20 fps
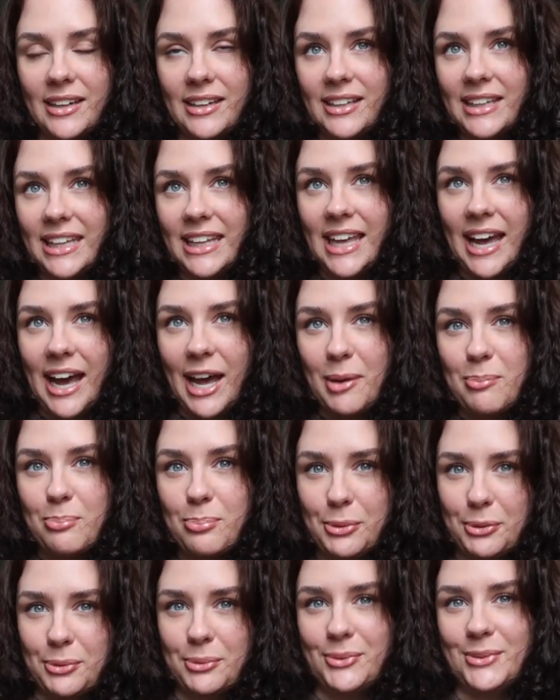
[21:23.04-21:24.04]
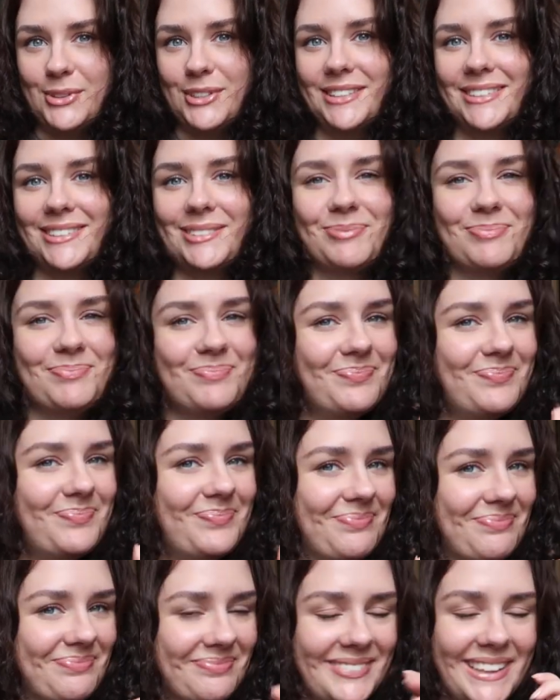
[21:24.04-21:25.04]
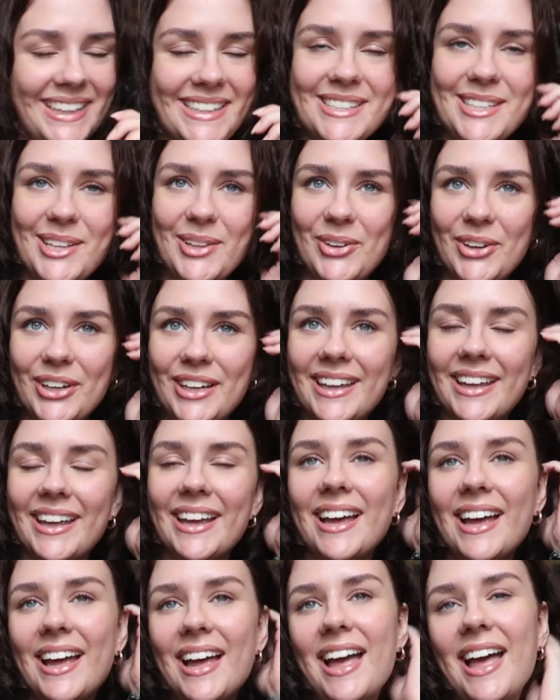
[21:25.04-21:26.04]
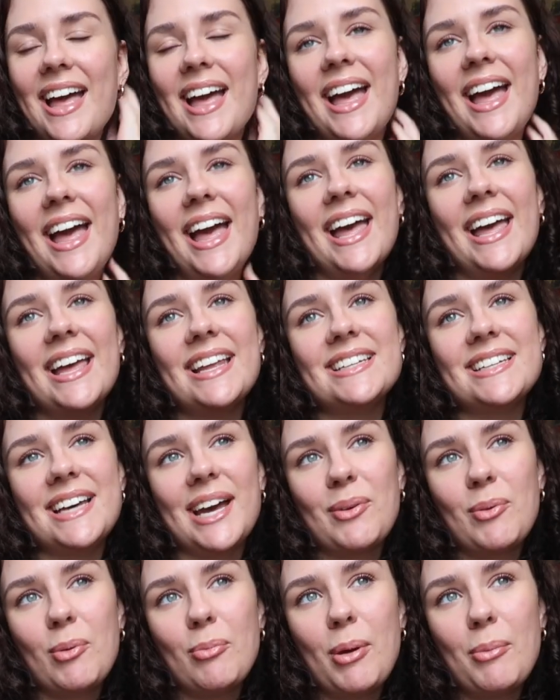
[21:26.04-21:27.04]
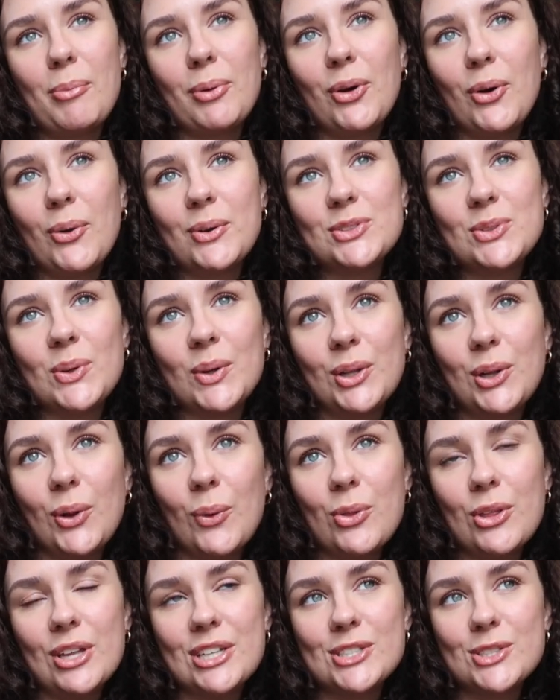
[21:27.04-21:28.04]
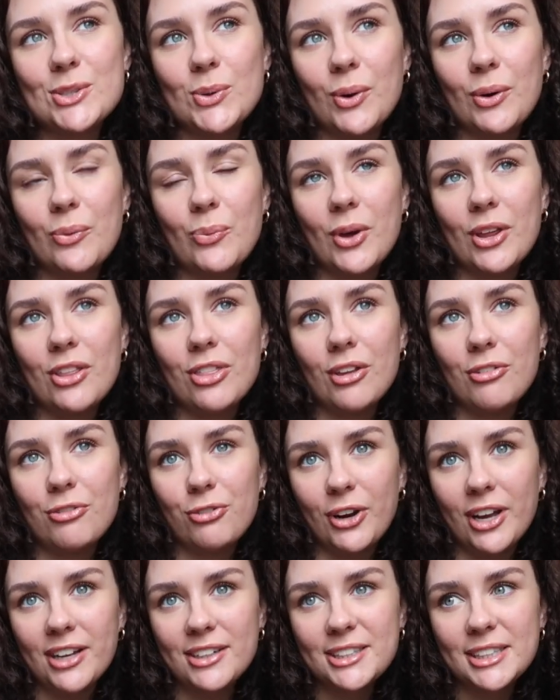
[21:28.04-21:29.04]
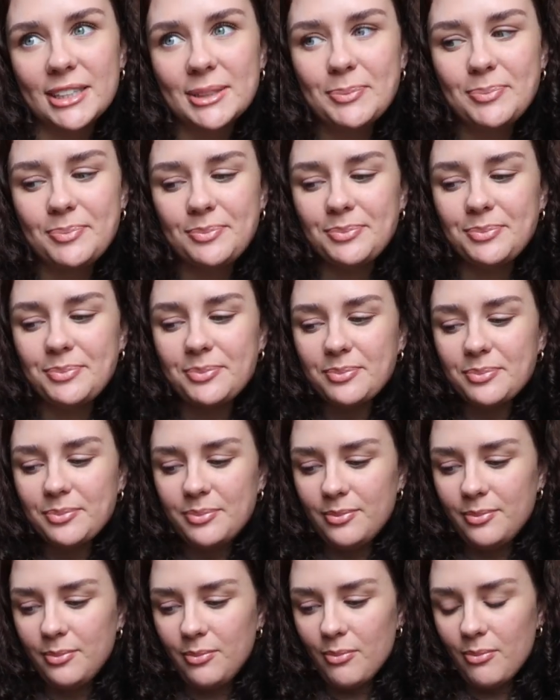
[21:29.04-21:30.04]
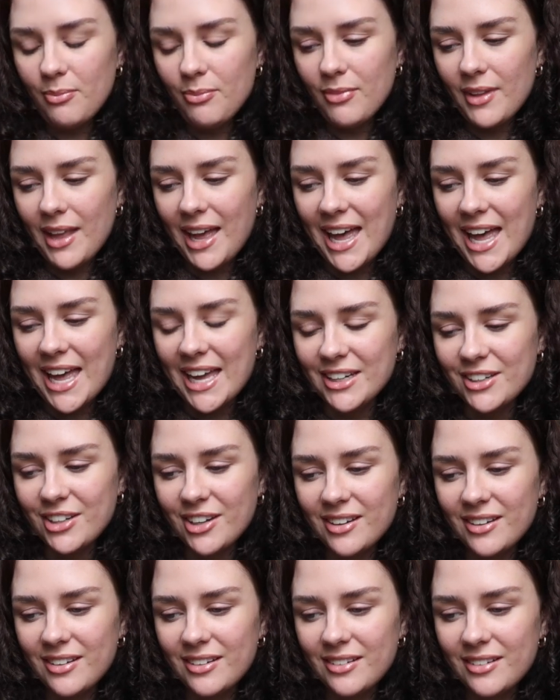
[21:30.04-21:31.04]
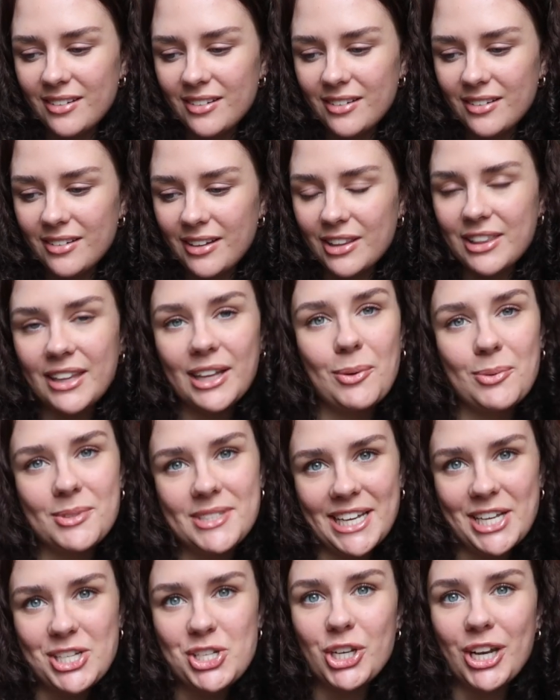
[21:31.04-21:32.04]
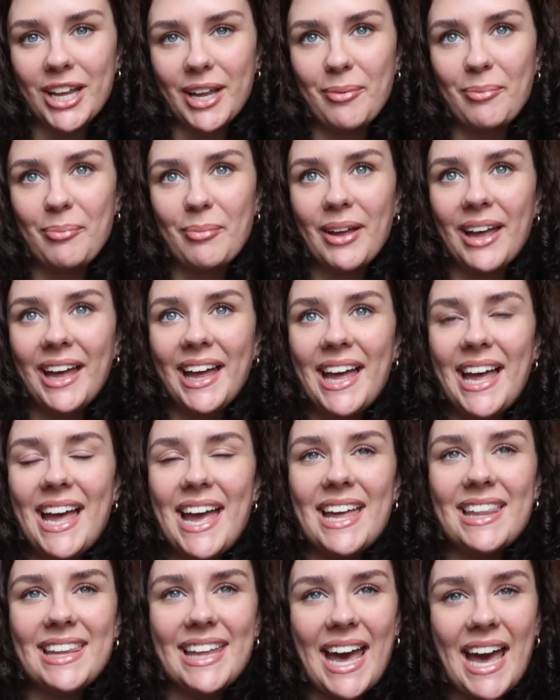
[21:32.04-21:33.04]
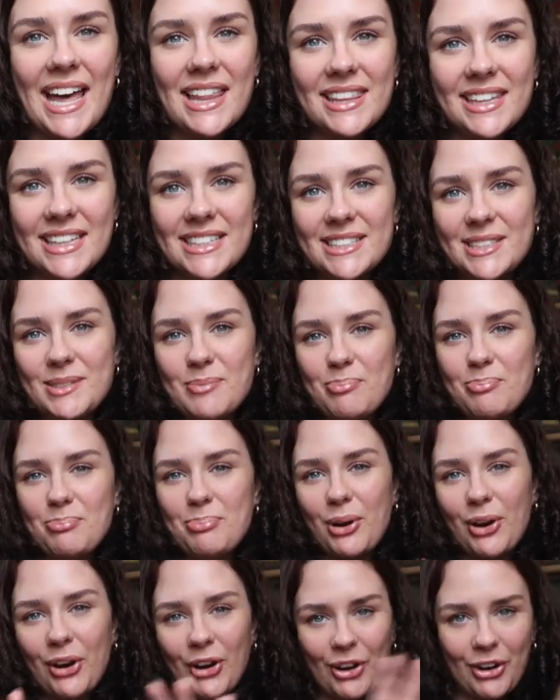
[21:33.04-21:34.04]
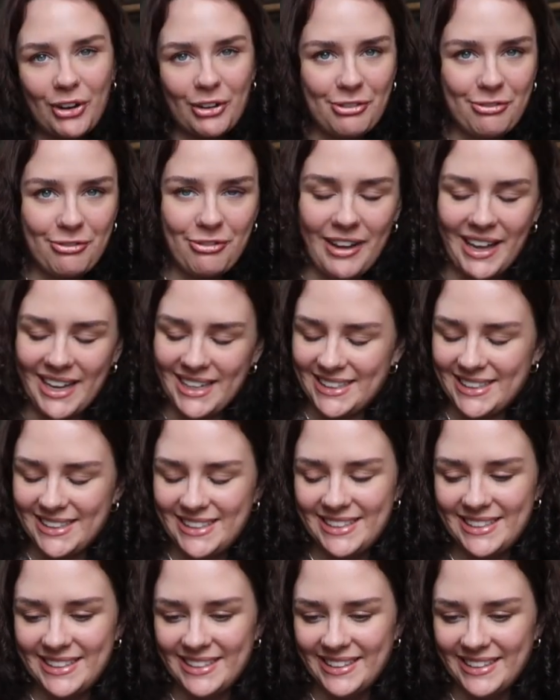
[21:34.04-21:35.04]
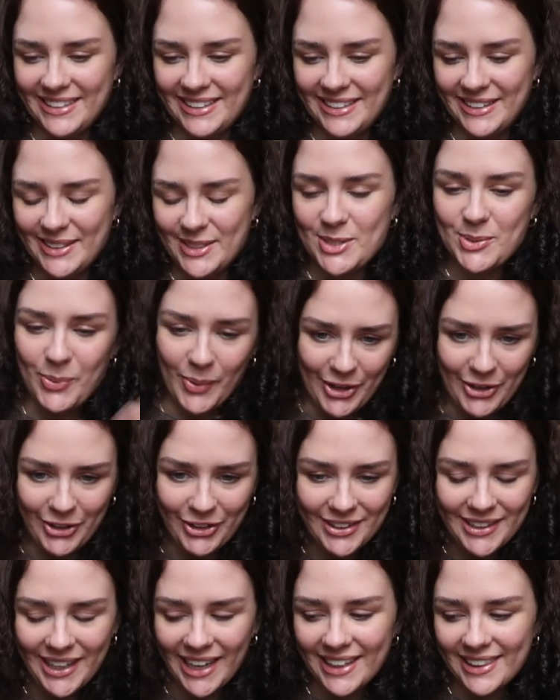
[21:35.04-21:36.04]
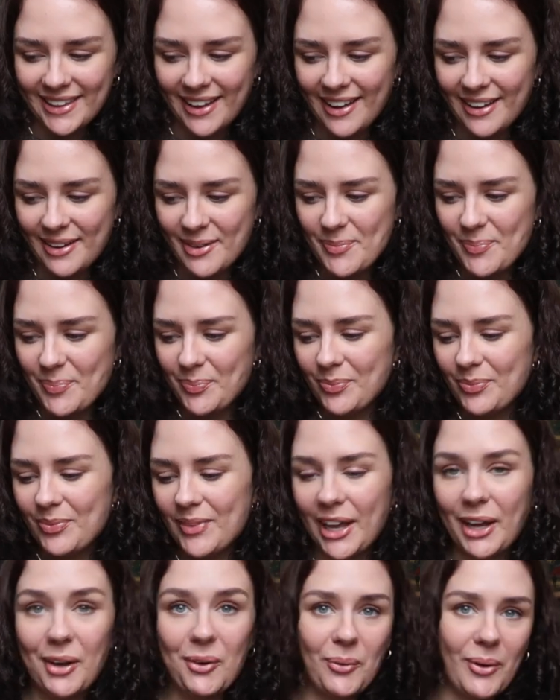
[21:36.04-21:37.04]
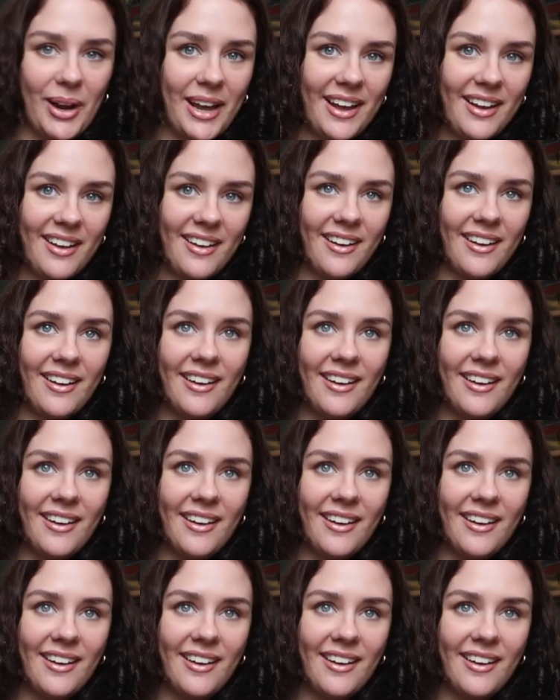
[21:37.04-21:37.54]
knee-high boots. It's a look. And I remember going to a clothing store with a friend, and I think it was H&M, and they had this perfect sweater like that in gray.